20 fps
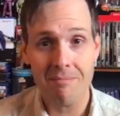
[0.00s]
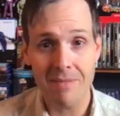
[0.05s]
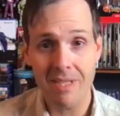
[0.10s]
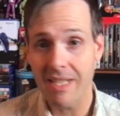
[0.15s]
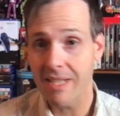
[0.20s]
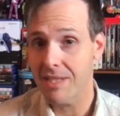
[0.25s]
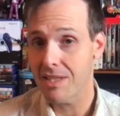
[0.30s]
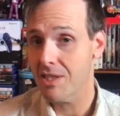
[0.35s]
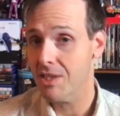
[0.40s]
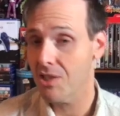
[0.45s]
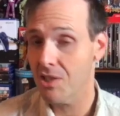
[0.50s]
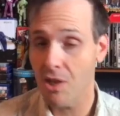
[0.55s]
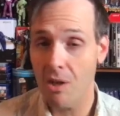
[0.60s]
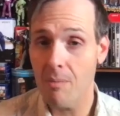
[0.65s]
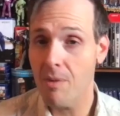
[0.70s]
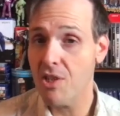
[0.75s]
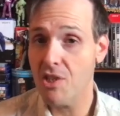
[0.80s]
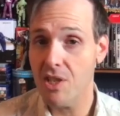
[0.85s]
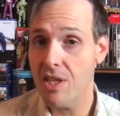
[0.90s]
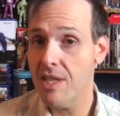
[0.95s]
It's so
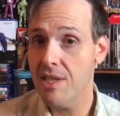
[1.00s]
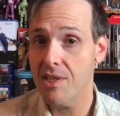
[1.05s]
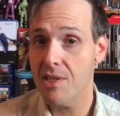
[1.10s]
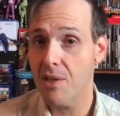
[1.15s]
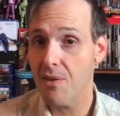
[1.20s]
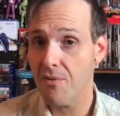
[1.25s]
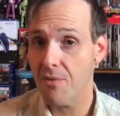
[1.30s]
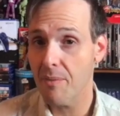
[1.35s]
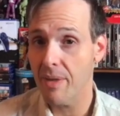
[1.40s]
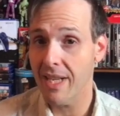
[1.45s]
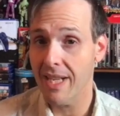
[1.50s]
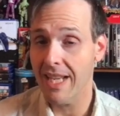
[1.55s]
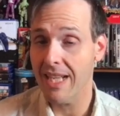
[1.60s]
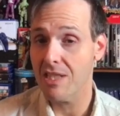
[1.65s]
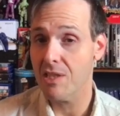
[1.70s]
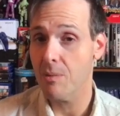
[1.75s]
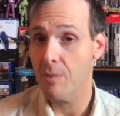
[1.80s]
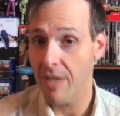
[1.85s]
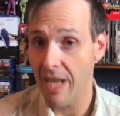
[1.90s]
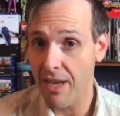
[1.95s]
much easier for me to get
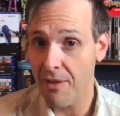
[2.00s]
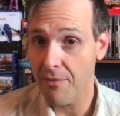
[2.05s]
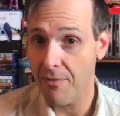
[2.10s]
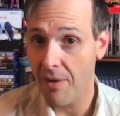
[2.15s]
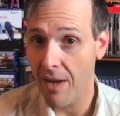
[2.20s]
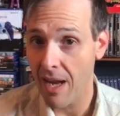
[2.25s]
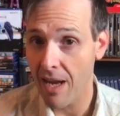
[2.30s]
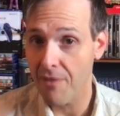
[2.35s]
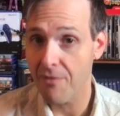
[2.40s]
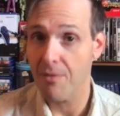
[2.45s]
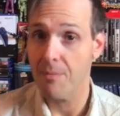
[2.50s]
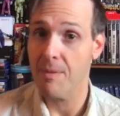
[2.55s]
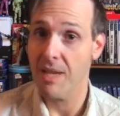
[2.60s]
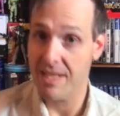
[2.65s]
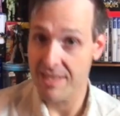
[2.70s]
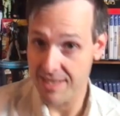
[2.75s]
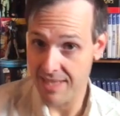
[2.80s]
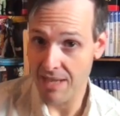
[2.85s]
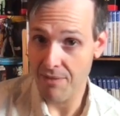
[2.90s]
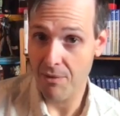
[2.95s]
to an 8.5 from that
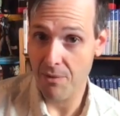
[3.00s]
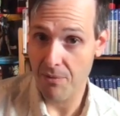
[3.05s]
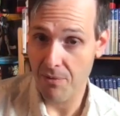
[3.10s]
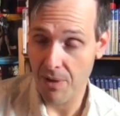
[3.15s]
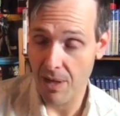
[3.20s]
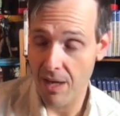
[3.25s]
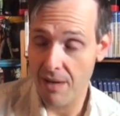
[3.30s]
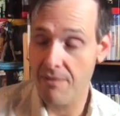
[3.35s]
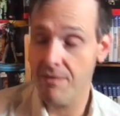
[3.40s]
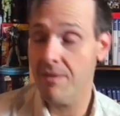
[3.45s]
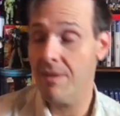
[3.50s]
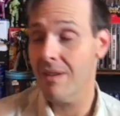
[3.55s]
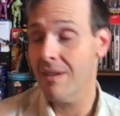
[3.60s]
7.5